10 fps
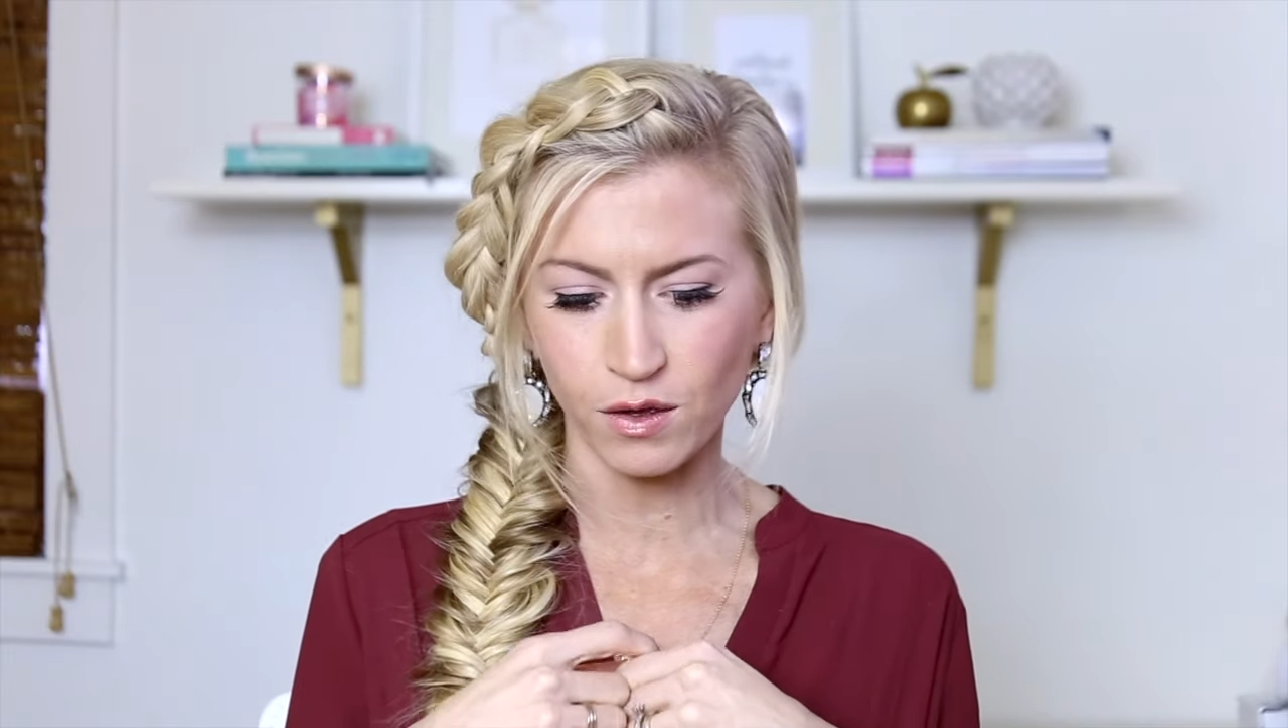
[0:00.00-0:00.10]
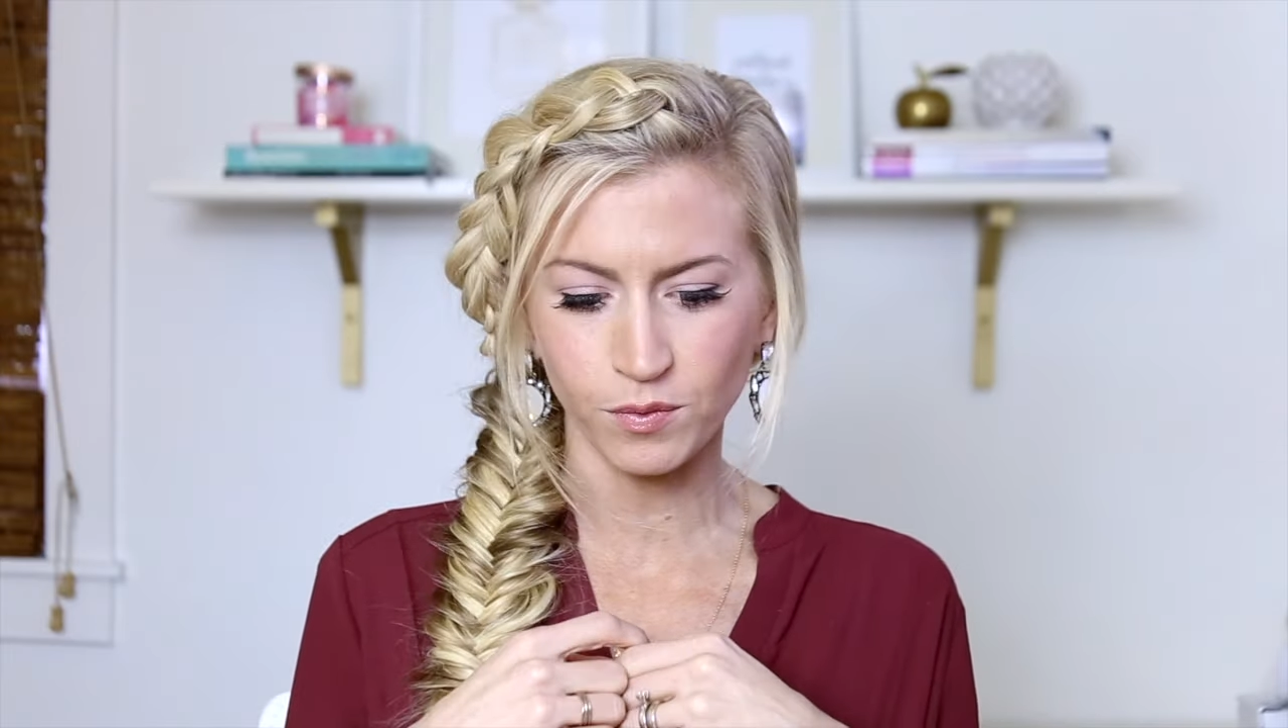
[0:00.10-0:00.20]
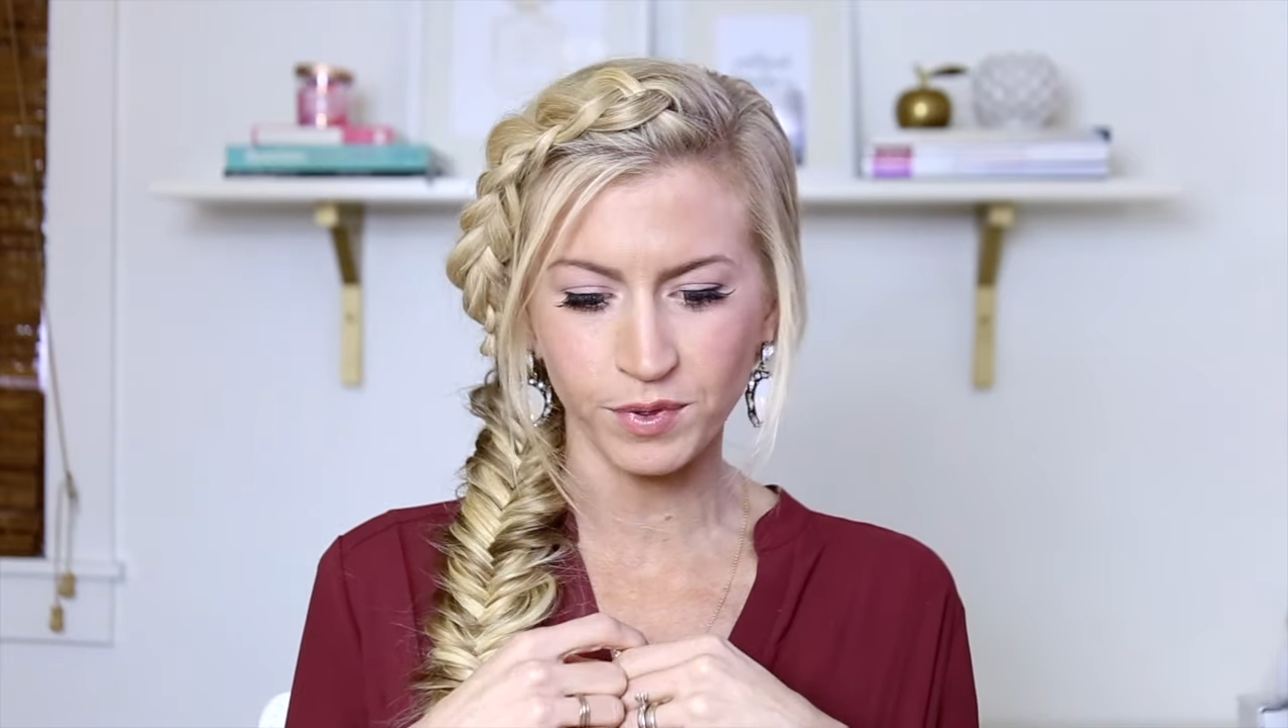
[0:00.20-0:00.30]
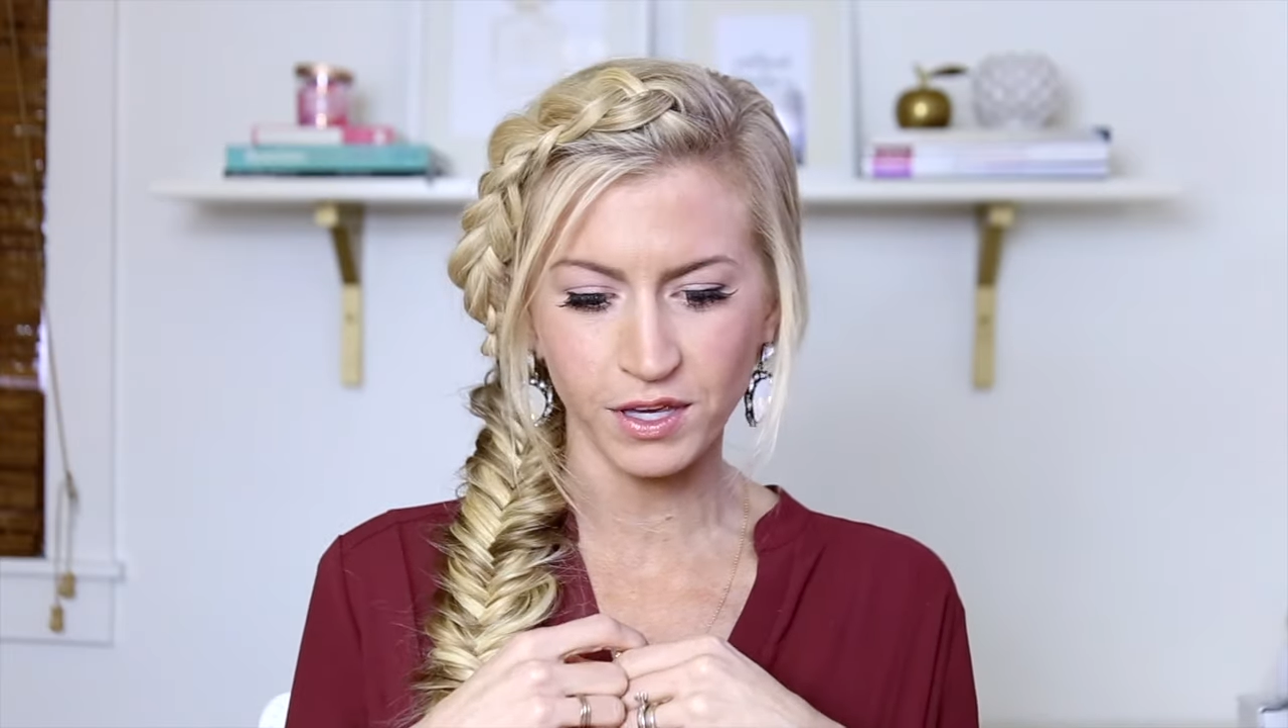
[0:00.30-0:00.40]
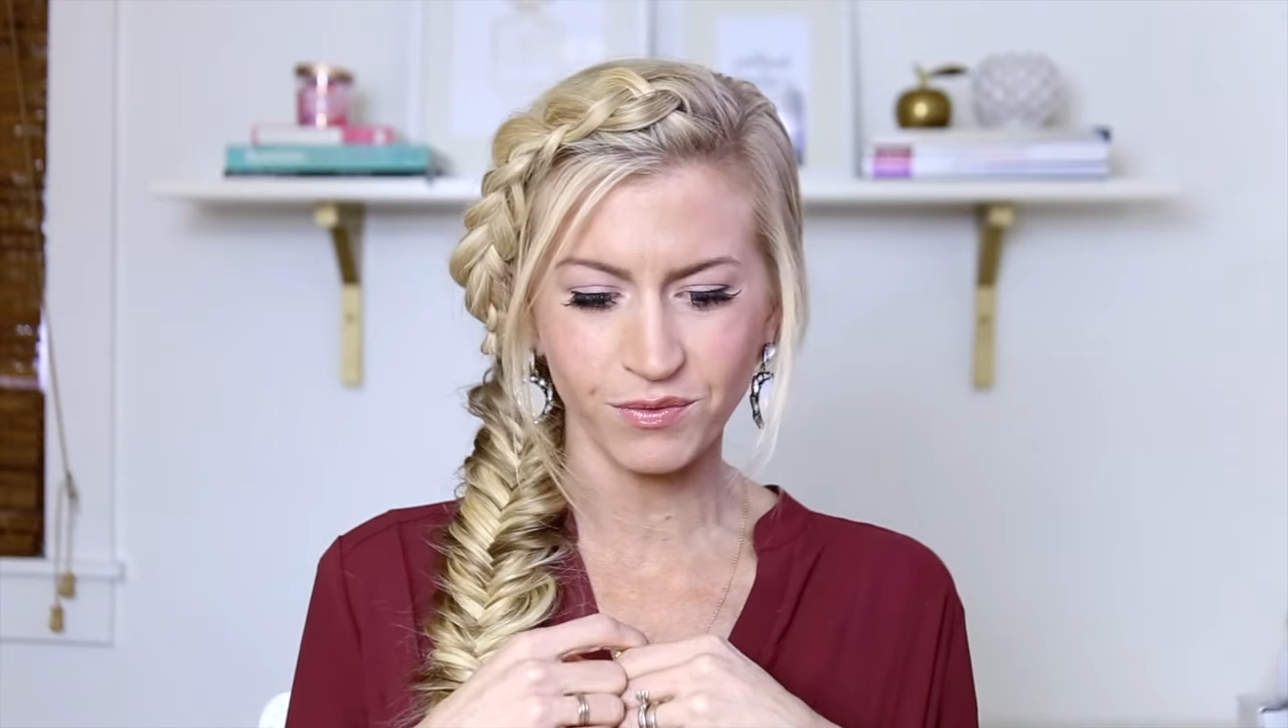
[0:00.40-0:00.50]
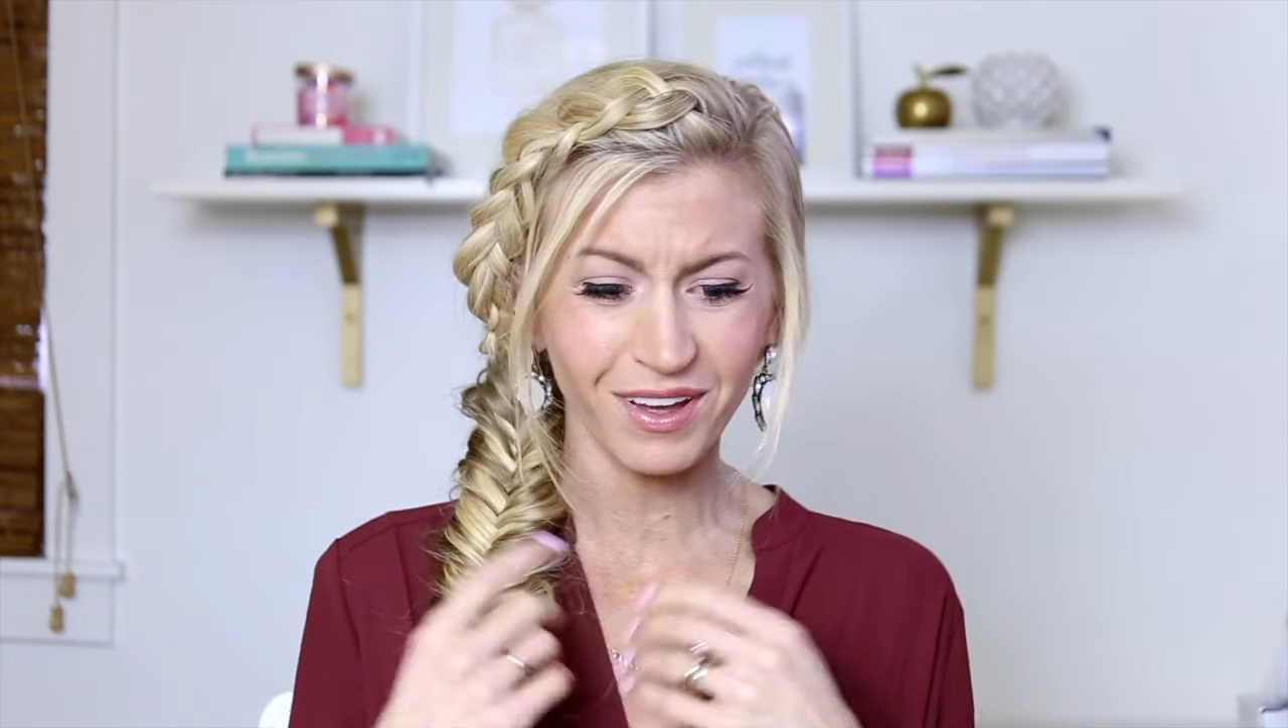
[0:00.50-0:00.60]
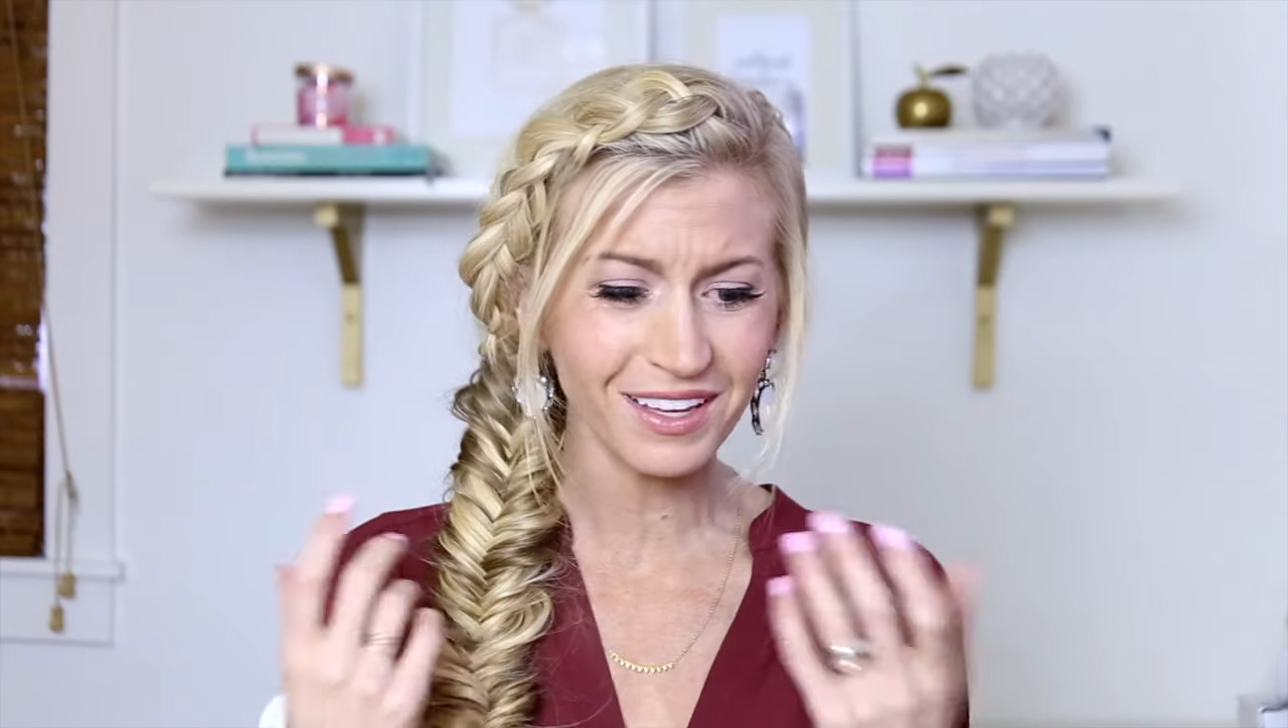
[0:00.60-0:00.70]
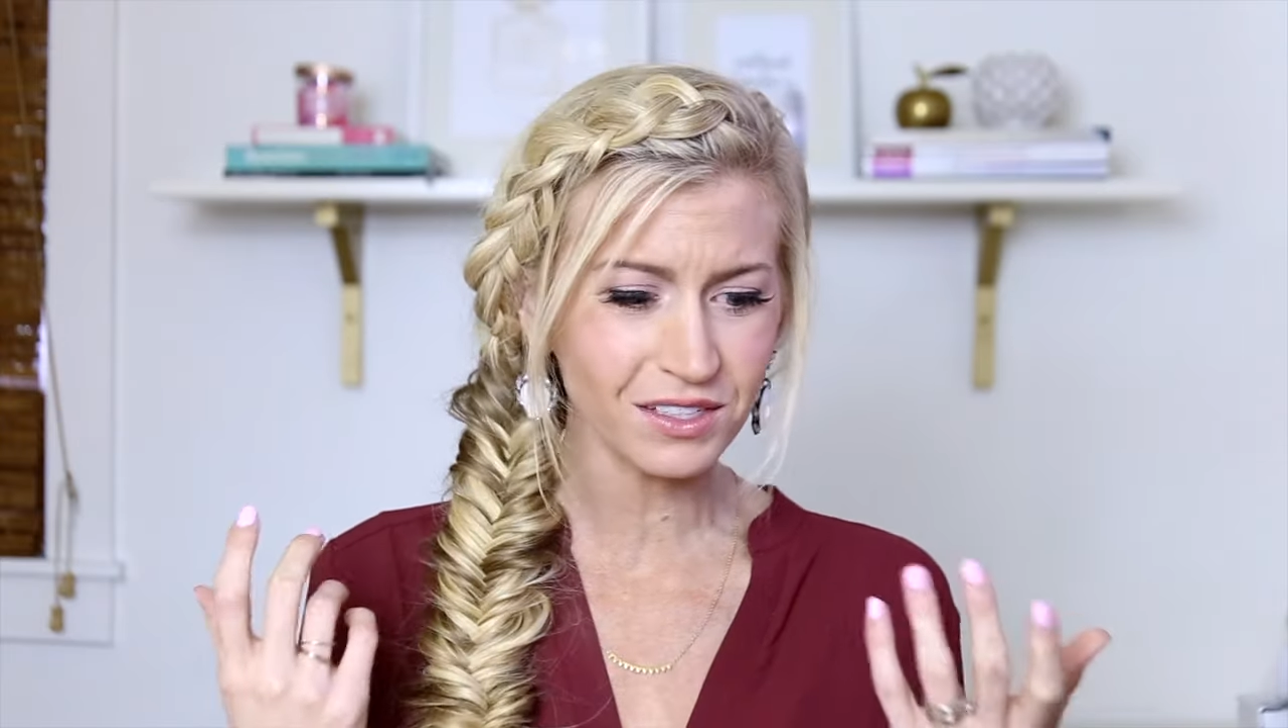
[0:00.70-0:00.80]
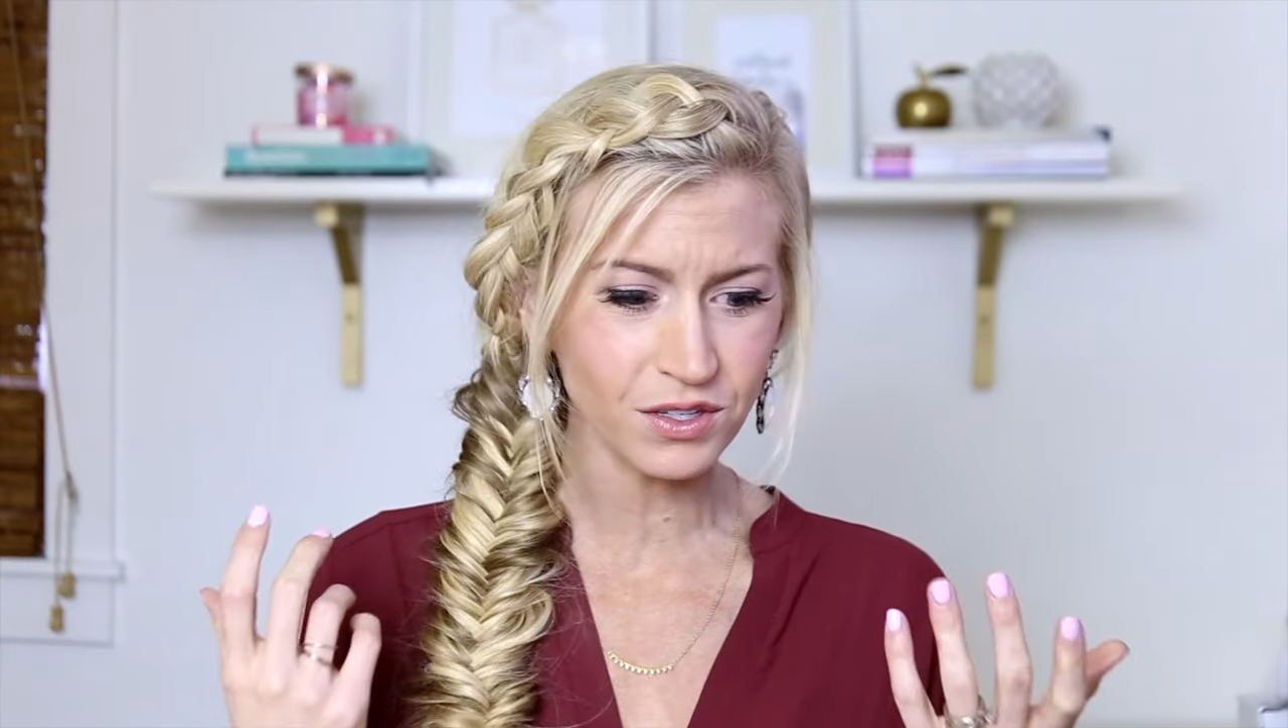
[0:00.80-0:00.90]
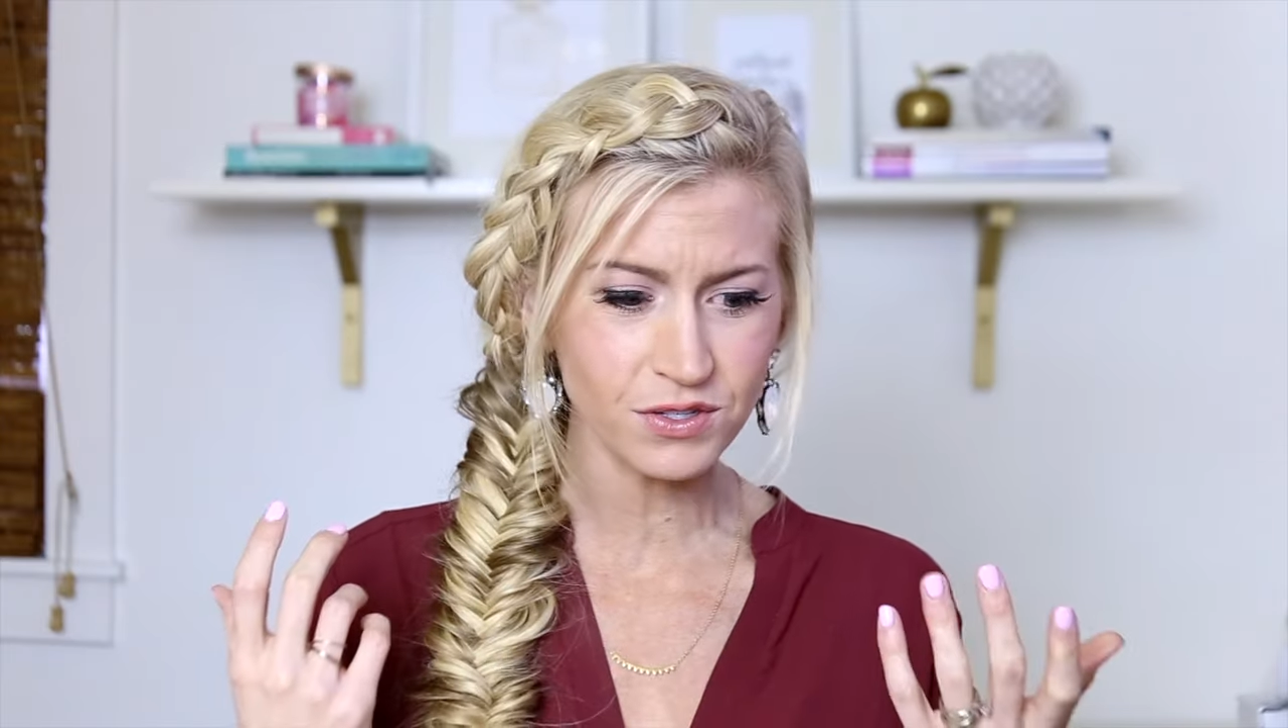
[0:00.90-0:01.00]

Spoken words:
don't